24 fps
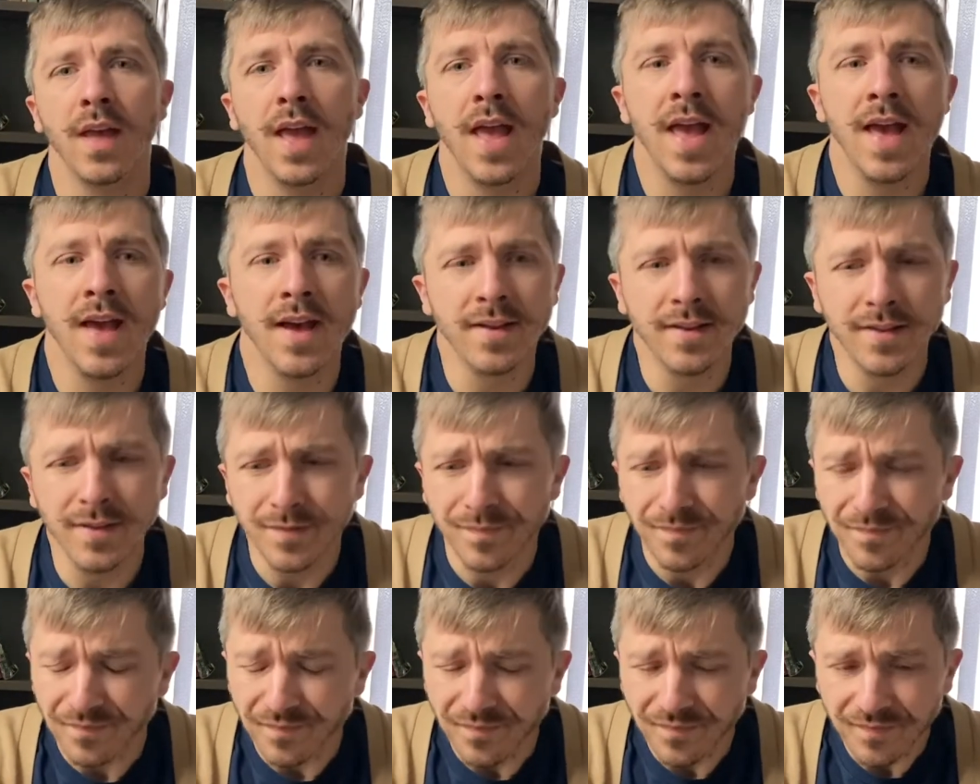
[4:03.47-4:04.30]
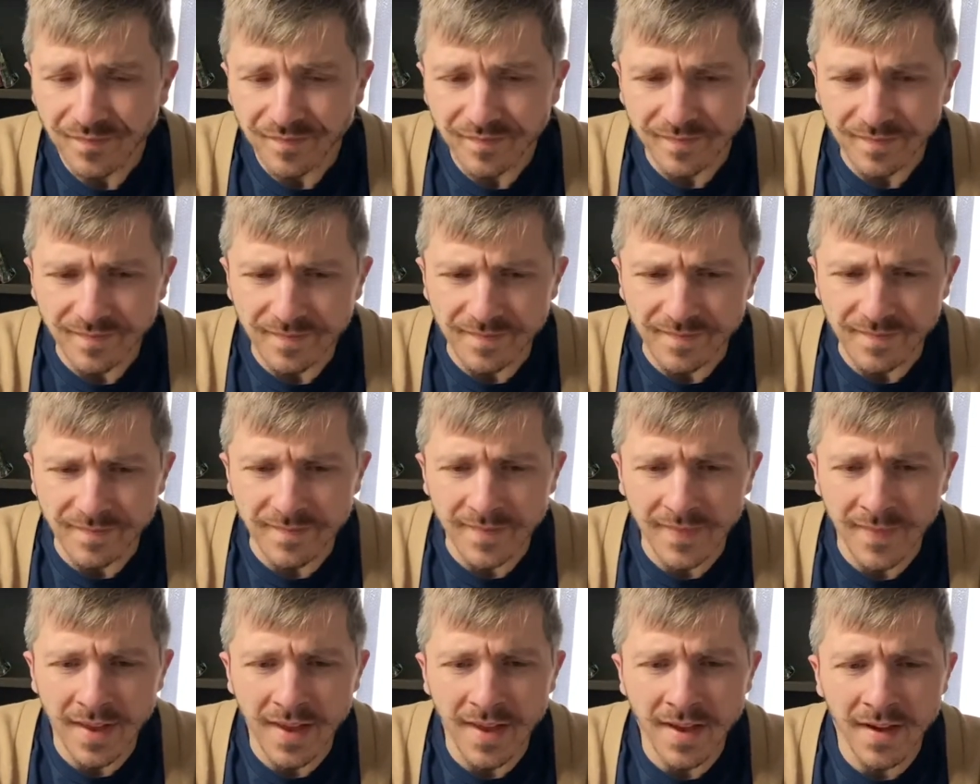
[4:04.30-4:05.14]

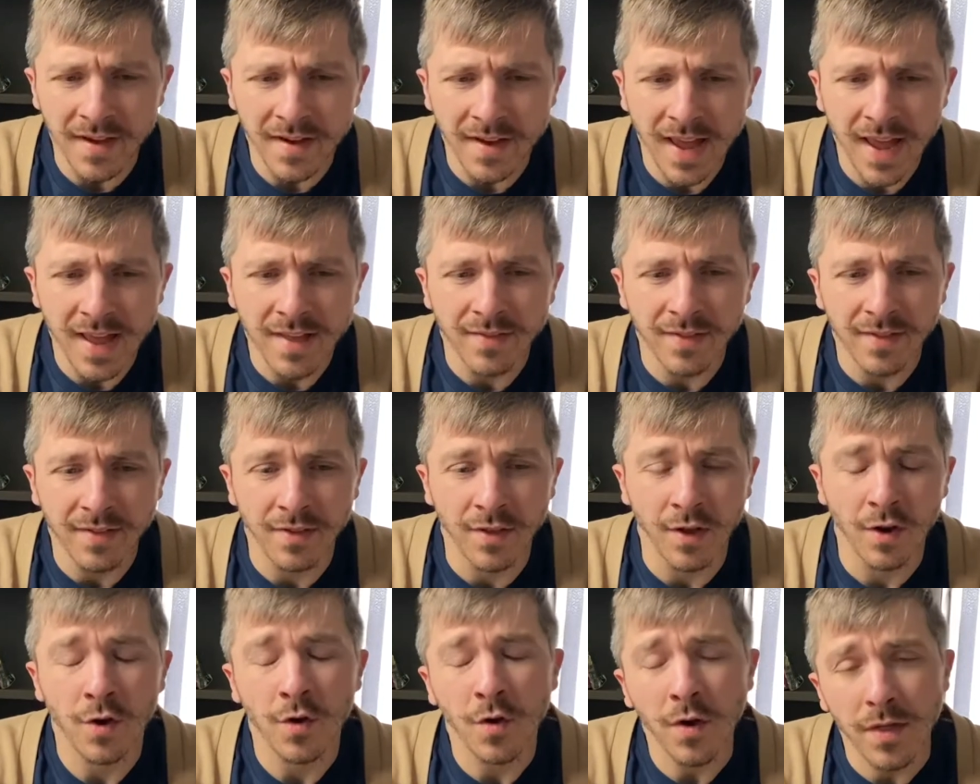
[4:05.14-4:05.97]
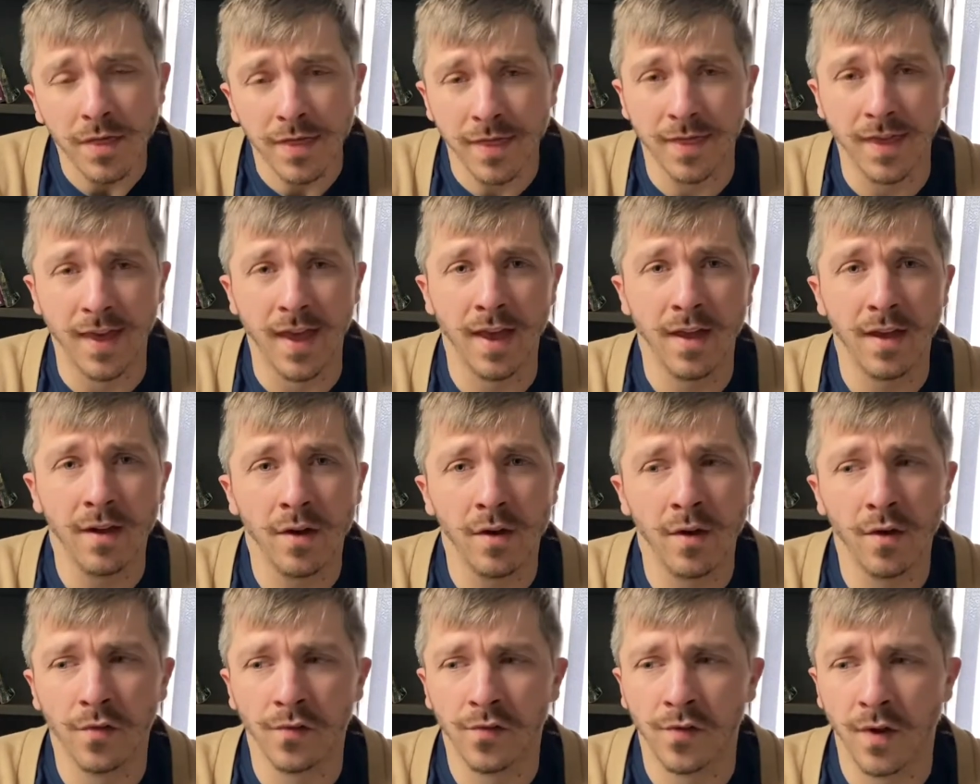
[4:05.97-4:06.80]
And the good thing
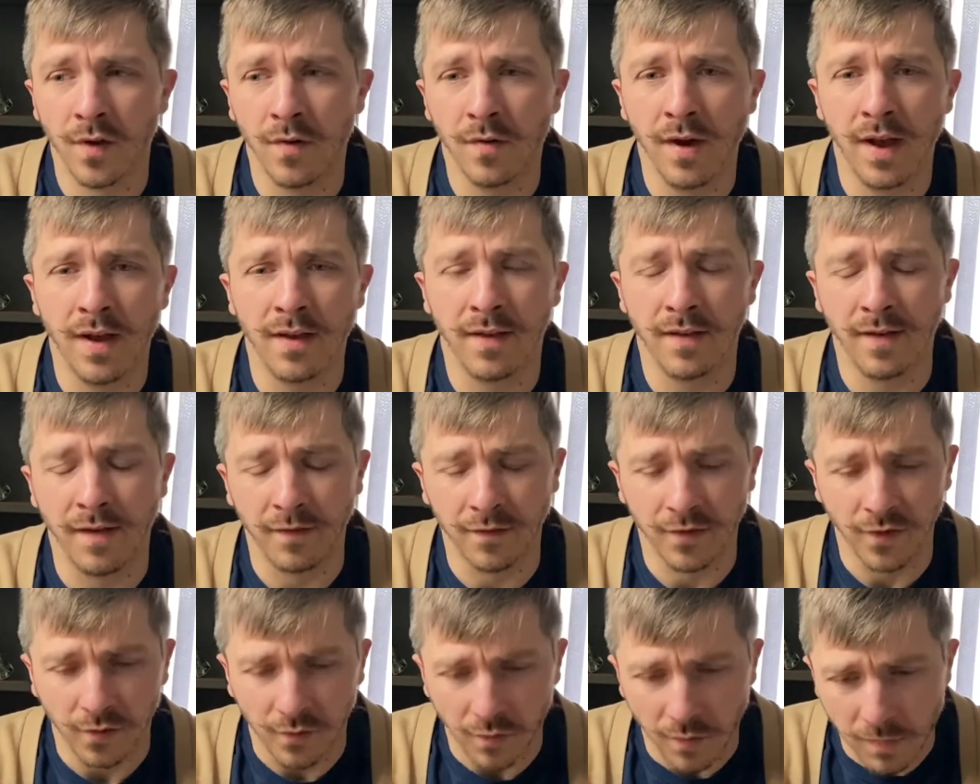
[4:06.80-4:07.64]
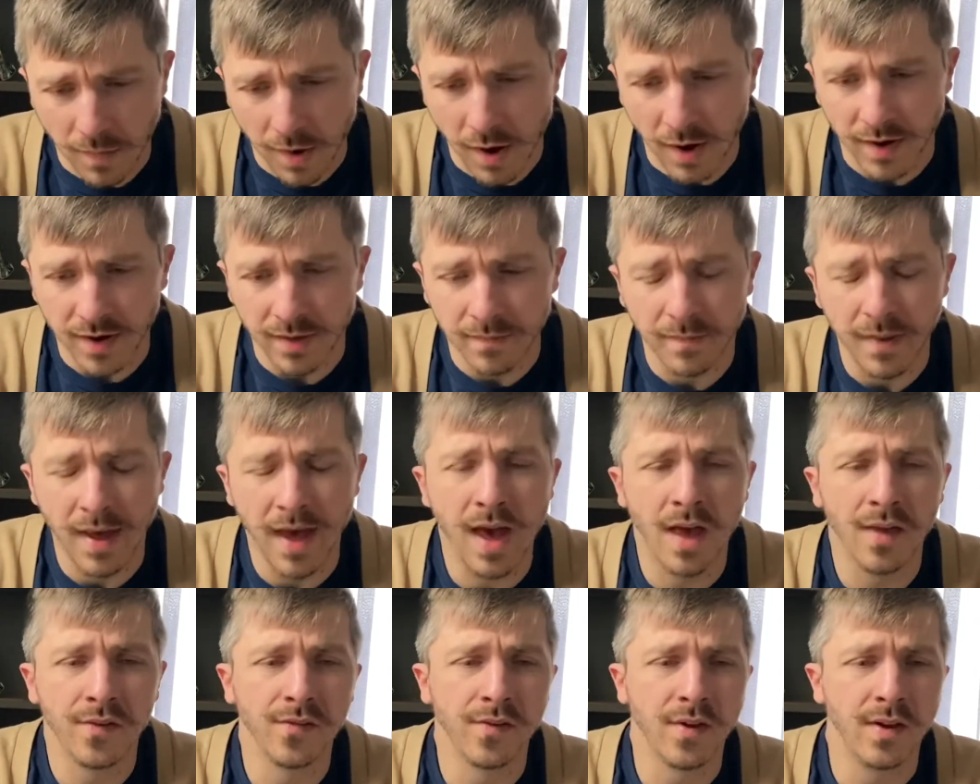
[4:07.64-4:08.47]
also, I'll just remark in
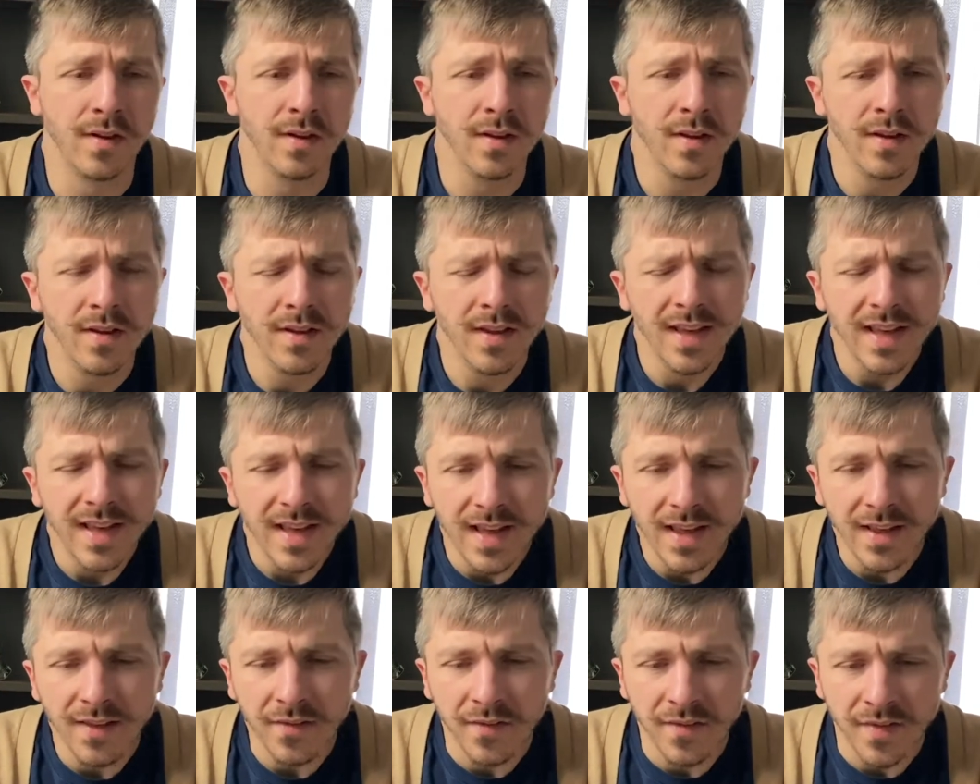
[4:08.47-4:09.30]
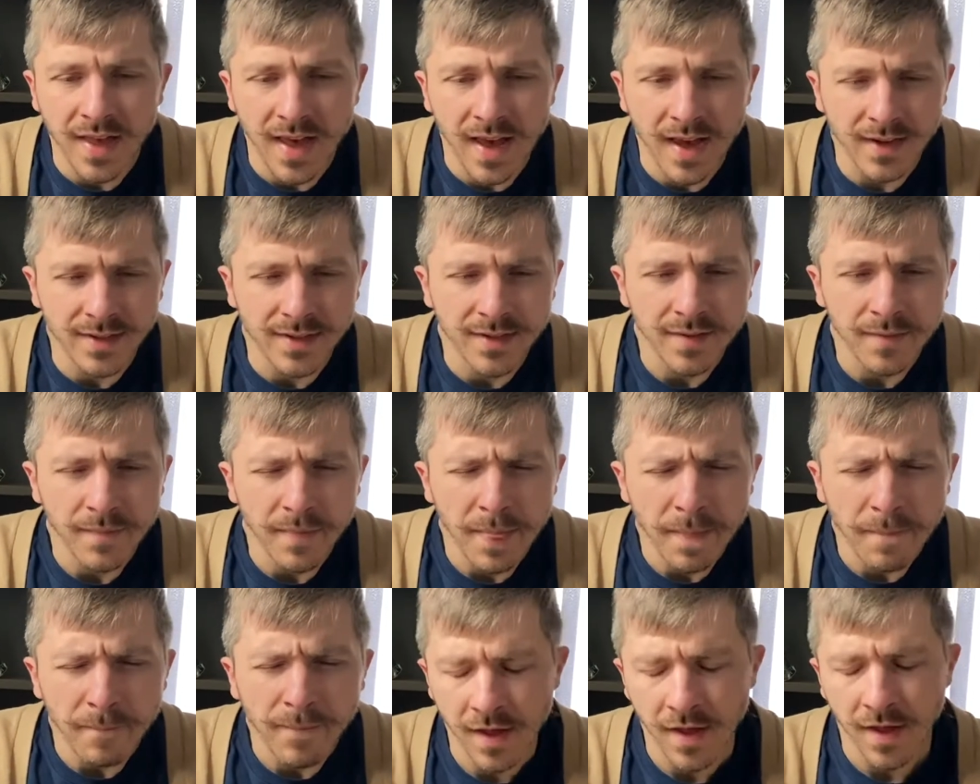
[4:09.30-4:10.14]
passing, is that
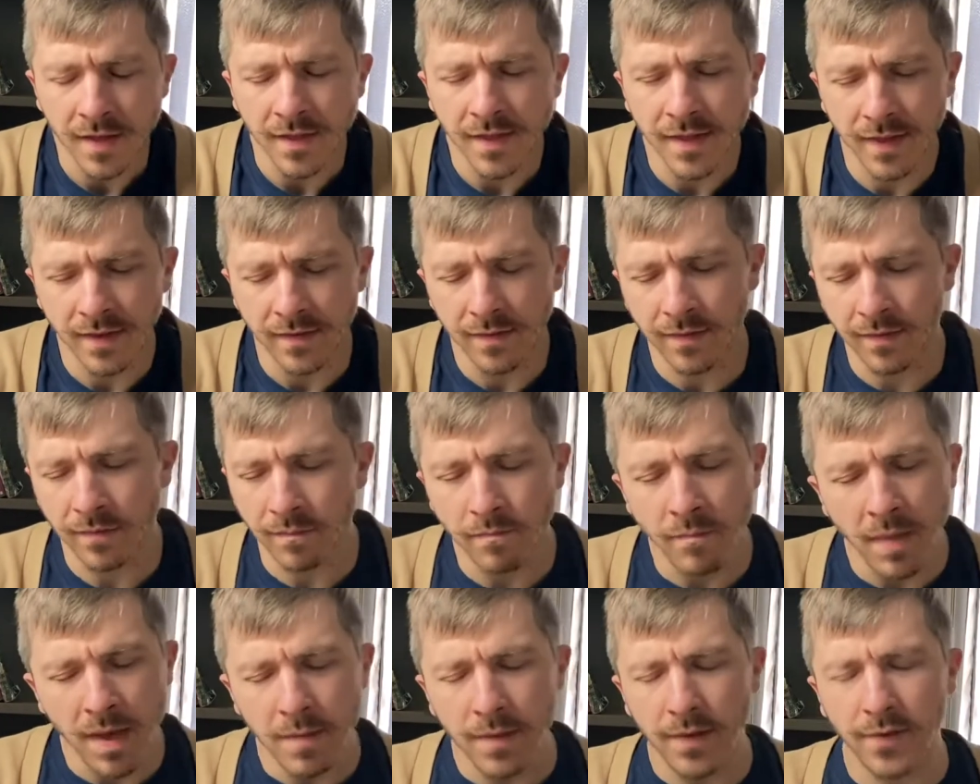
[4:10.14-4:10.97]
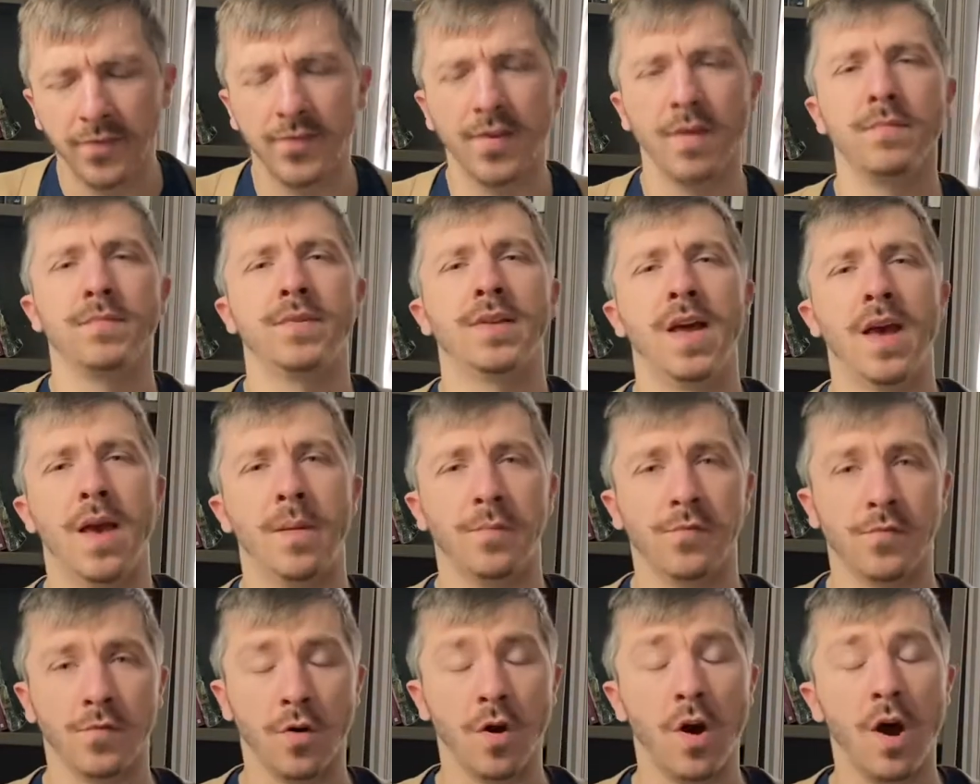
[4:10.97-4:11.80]
maybe
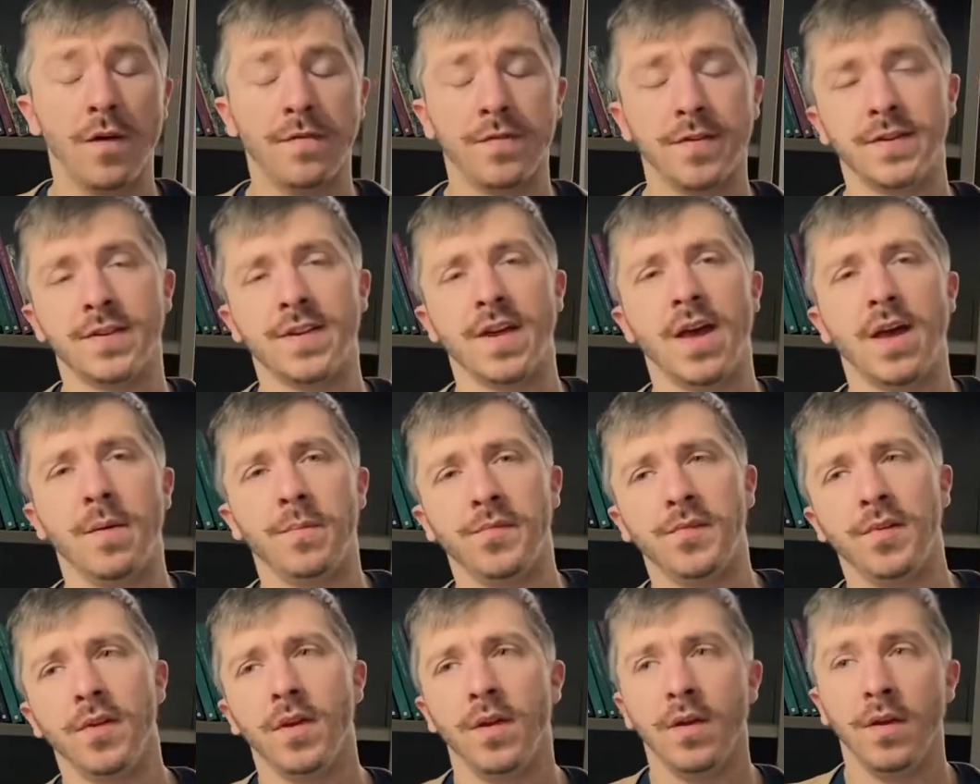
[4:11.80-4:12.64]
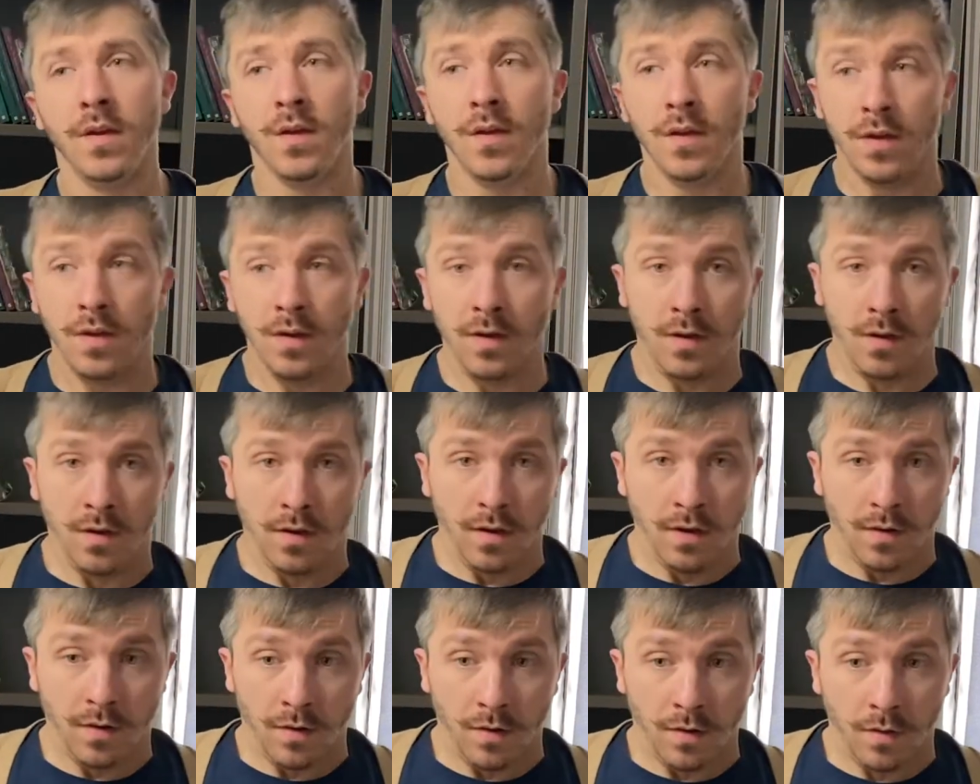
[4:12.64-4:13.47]
sometimes or oftentimes
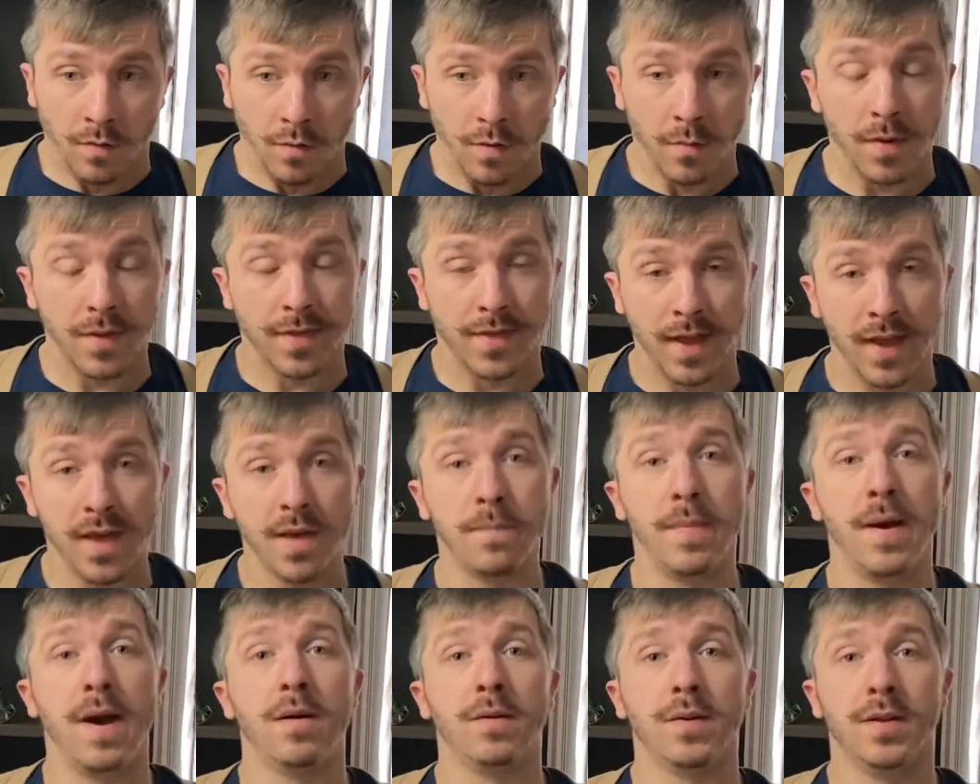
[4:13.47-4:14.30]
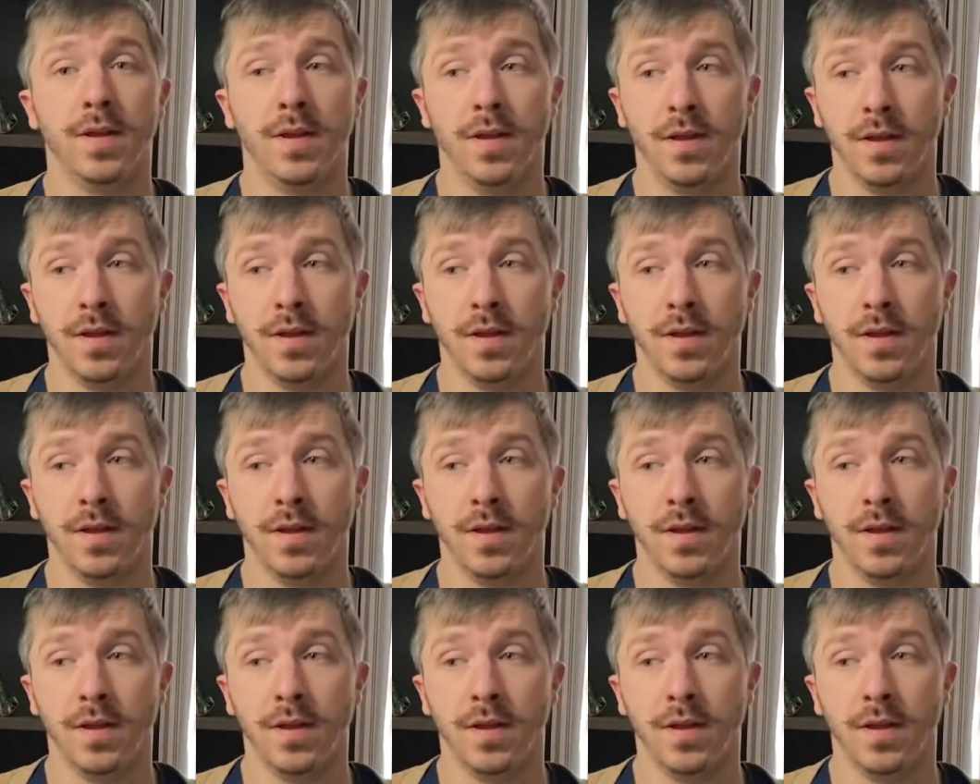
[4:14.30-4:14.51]
when we think about